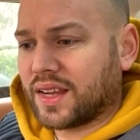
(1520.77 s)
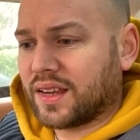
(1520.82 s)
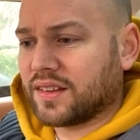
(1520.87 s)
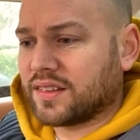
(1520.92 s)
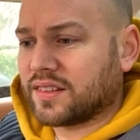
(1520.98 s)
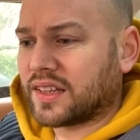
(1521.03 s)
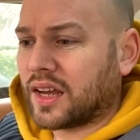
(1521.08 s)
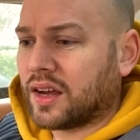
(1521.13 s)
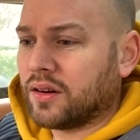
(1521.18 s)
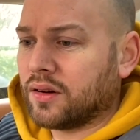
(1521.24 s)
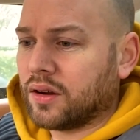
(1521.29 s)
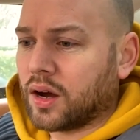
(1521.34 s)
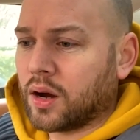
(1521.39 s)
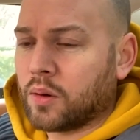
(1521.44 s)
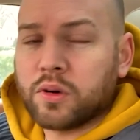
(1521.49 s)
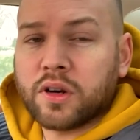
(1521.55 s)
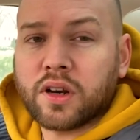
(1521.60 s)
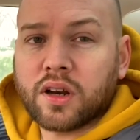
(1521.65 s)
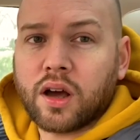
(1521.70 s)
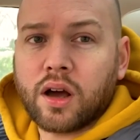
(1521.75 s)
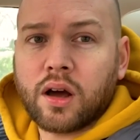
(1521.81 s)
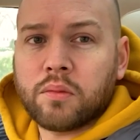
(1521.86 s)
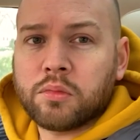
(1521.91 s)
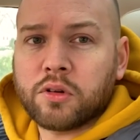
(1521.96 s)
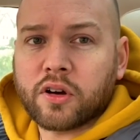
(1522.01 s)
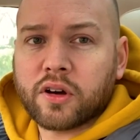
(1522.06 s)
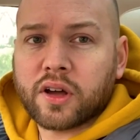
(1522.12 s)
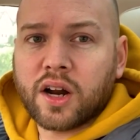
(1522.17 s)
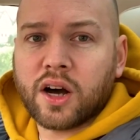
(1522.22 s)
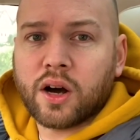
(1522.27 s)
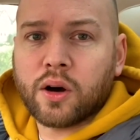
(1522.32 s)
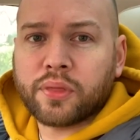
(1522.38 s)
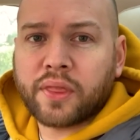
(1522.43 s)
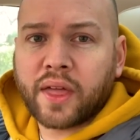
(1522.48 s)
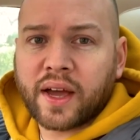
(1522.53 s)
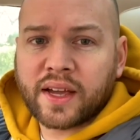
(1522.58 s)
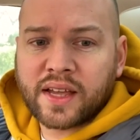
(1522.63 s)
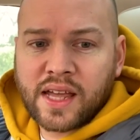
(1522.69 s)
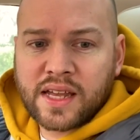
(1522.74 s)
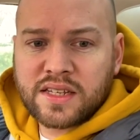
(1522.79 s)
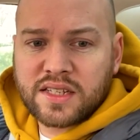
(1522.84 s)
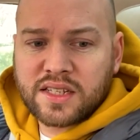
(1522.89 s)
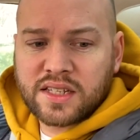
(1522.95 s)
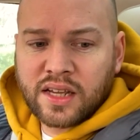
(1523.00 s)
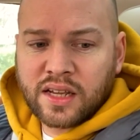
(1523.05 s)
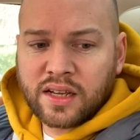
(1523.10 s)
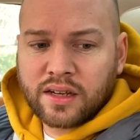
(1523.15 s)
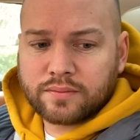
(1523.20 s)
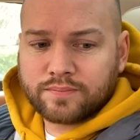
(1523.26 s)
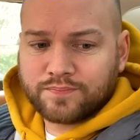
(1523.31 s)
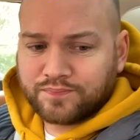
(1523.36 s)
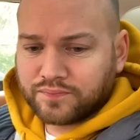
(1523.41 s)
So I'm not going to hold that against it.